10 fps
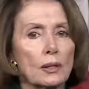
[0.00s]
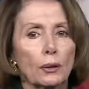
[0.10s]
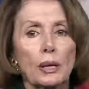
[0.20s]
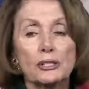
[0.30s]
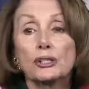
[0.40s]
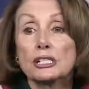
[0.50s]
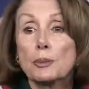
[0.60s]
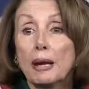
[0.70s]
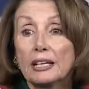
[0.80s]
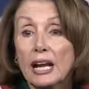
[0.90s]
Question is
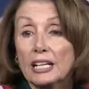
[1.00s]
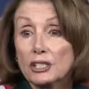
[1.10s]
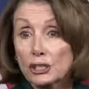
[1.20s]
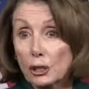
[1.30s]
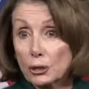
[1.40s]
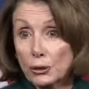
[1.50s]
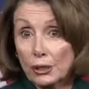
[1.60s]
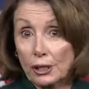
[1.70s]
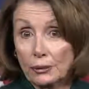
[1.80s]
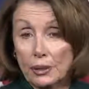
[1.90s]
about non-disclosure
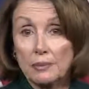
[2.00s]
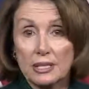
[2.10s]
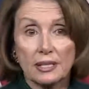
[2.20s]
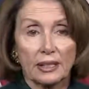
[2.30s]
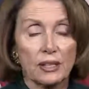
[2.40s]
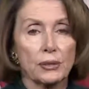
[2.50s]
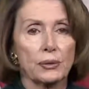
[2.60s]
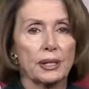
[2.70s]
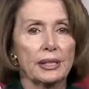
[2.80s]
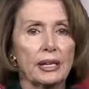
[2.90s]
agreements, in case you
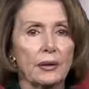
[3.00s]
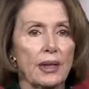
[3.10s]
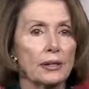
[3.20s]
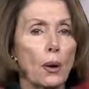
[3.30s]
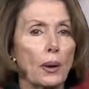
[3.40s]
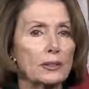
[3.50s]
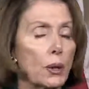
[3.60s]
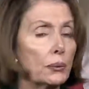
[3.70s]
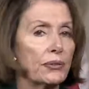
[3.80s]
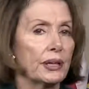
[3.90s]
didn't hear that. No, I
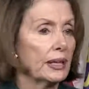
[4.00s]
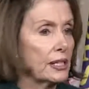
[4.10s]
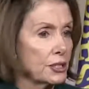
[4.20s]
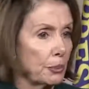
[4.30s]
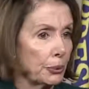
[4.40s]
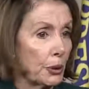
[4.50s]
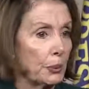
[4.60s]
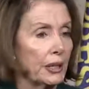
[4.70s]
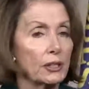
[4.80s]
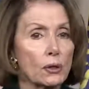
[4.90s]
don't think it is
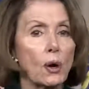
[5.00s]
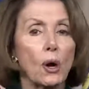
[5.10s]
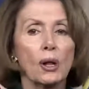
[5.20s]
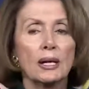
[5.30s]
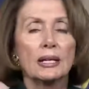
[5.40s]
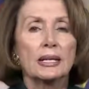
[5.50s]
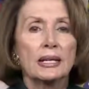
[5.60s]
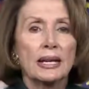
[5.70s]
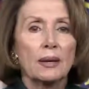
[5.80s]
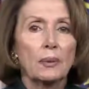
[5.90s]
appropriate at all.
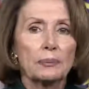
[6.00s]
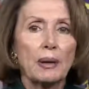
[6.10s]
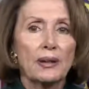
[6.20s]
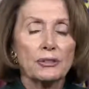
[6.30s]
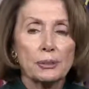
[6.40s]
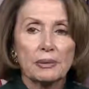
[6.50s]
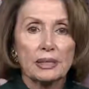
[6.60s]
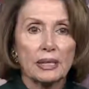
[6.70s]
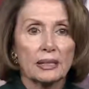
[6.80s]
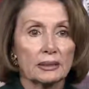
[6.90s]
And what bothers
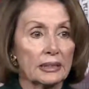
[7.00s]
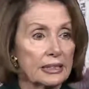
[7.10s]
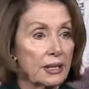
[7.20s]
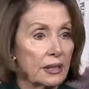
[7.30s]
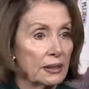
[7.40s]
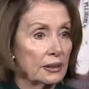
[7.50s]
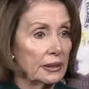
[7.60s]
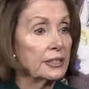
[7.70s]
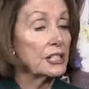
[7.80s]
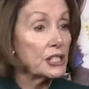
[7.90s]
me
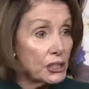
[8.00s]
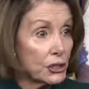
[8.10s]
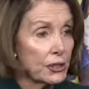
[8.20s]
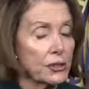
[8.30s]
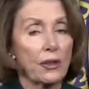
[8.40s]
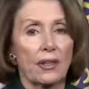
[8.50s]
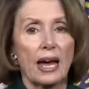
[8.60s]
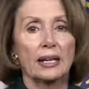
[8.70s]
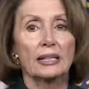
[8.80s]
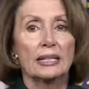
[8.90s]
in addition to
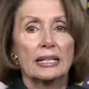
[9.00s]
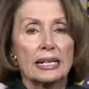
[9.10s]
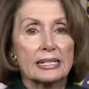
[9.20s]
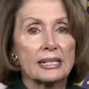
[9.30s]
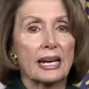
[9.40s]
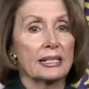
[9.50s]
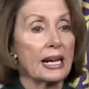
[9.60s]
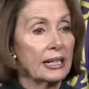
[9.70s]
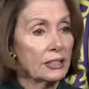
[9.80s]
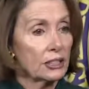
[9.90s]
that is that
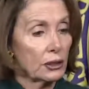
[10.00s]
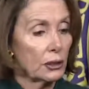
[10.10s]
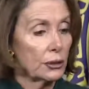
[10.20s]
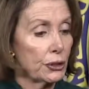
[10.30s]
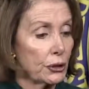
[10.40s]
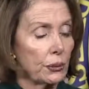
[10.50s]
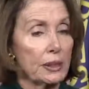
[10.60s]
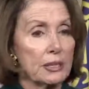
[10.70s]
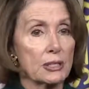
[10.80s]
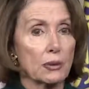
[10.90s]
non-disclosure
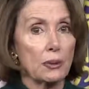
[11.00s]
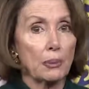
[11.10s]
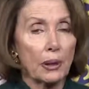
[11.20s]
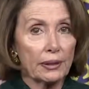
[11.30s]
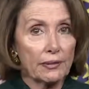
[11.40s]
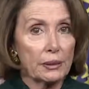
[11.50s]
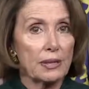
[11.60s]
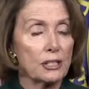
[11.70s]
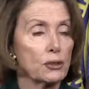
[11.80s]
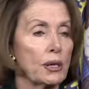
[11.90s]
agreements on the part of the
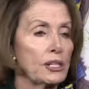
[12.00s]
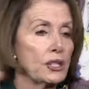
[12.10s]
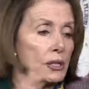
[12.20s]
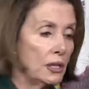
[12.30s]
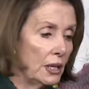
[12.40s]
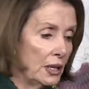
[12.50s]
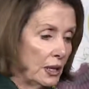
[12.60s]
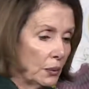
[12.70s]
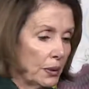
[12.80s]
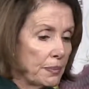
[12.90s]
administration
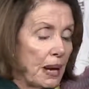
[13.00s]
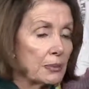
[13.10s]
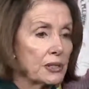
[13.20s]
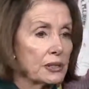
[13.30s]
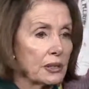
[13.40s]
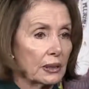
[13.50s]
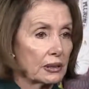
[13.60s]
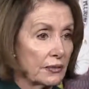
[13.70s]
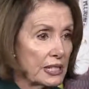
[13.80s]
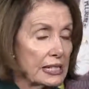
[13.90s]
with members
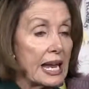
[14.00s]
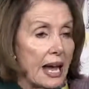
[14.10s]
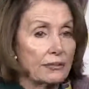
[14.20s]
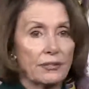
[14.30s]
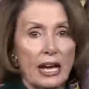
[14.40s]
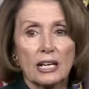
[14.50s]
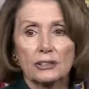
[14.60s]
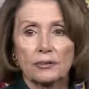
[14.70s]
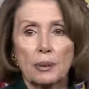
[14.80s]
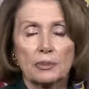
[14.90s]
of the staff of the
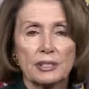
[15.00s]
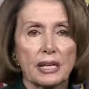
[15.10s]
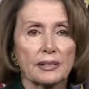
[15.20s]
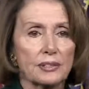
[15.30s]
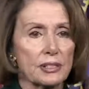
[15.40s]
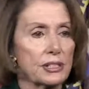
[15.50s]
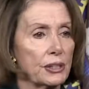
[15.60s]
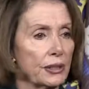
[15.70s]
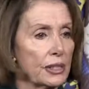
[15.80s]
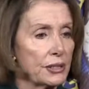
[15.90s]
House of Representatives is a
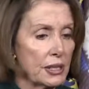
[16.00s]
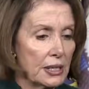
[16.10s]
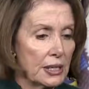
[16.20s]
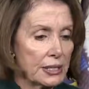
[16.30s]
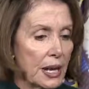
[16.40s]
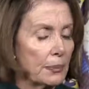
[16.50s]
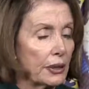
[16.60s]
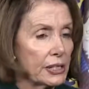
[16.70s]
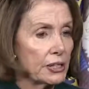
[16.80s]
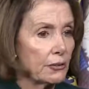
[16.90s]
serious
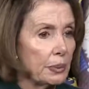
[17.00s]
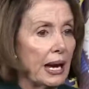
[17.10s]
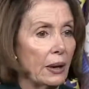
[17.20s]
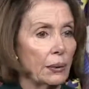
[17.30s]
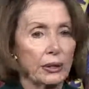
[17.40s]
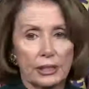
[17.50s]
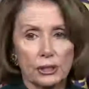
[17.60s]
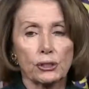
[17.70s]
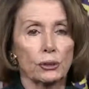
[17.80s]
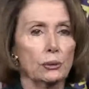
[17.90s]
separation of power
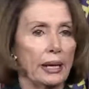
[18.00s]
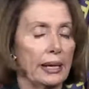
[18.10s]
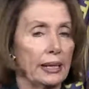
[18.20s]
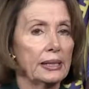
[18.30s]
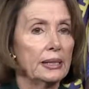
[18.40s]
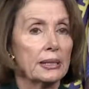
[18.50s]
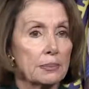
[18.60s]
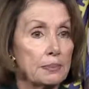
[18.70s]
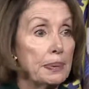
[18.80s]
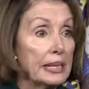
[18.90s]
issue, A.
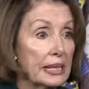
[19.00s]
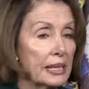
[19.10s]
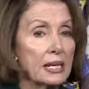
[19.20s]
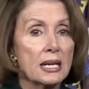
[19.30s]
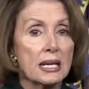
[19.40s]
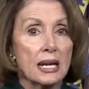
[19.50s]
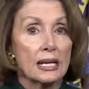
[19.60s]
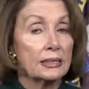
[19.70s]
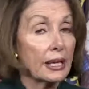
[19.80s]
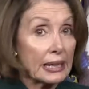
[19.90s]
B,
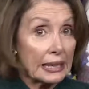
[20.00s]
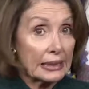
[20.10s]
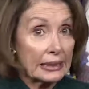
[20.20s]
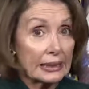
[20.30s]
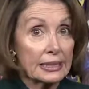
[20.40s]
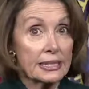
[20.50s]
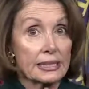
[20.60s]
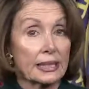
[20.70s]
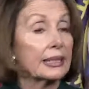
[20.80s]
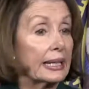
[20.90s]
it's
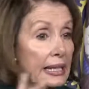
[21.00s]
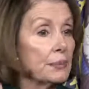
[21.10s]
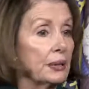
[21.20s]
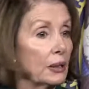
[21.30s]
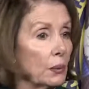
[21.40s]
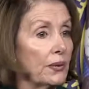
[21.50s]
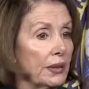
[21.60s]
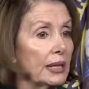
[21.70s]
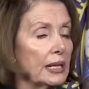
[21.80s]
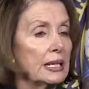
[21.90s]
in keeping with a